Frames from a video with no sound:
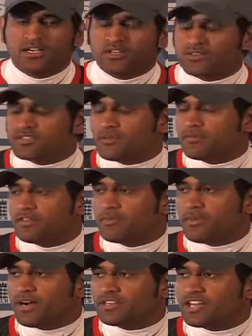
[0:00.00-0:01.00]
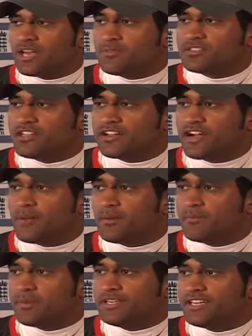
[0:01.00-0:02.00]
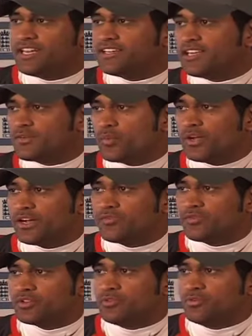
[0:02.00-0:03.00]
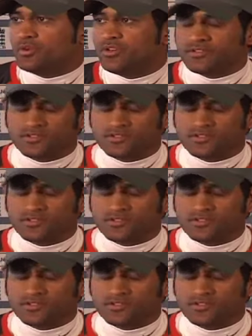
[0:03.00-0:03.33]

you know, some of the part-timers, they come up and take that wicket for the bowler.